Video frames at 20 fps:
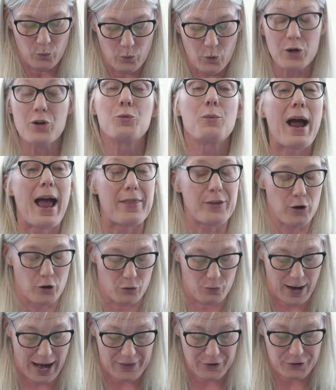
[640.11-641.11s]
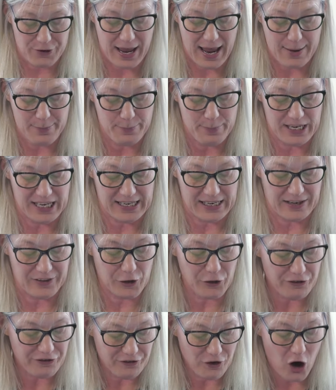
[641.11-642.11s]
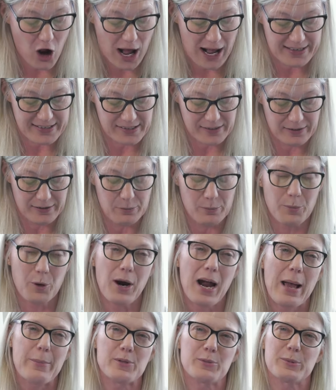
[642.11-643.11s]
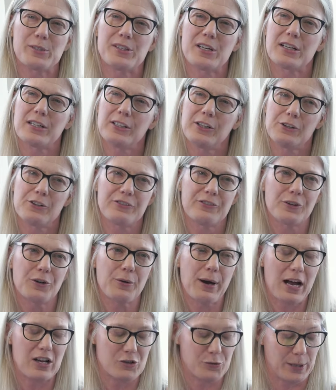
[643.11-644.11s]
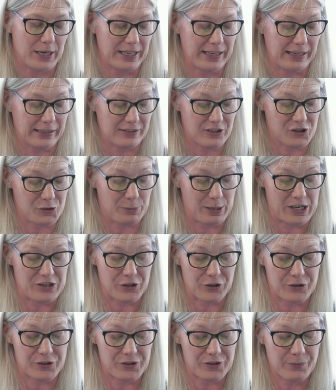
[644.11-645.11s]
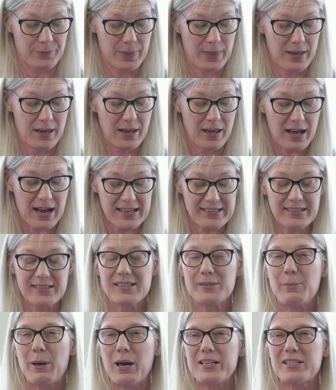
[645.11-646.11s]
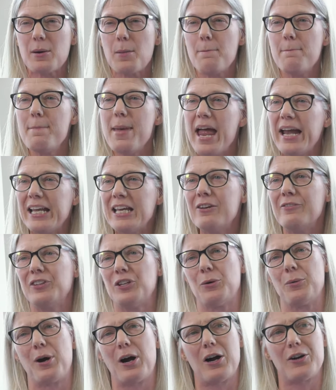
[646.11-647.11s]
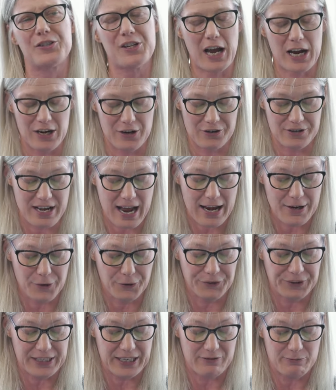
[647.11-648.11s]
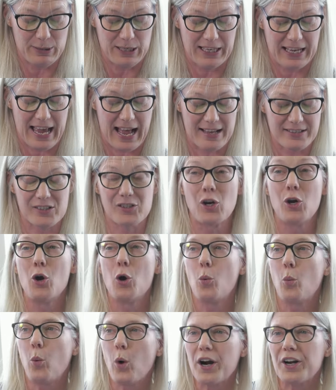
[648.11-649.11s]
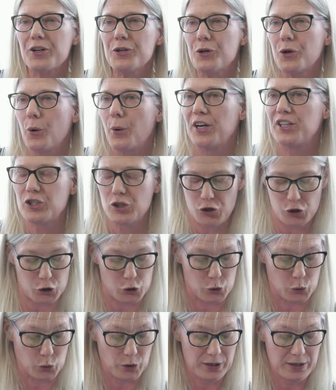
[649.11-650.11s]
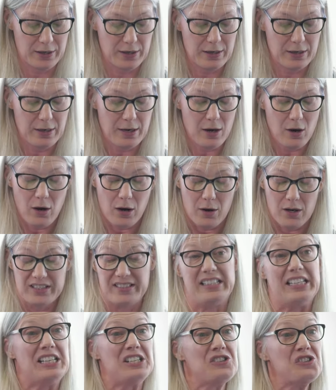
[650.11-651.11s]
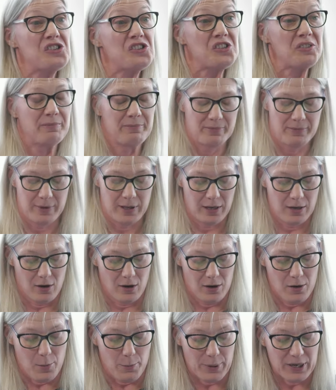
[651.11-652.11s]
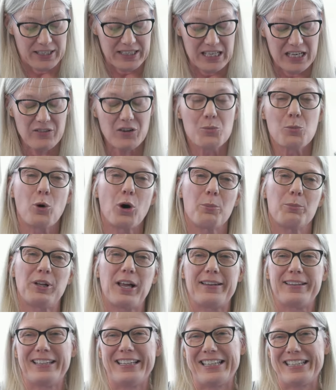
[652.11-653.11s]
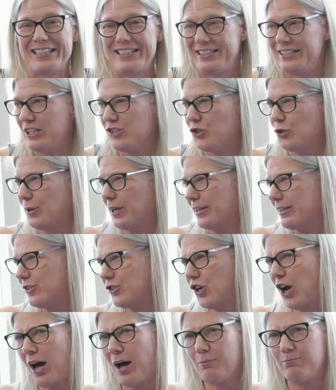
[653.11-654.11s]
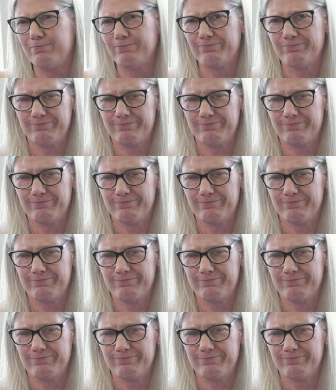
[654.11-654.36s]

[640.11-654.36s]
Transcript: would rather or rather not be, and they're fraught, perhaps particularly for graduating English majors. I suspect many of you are tired not only of being asked, what are you going to do? Teach? But even more bluntly, did you get a job?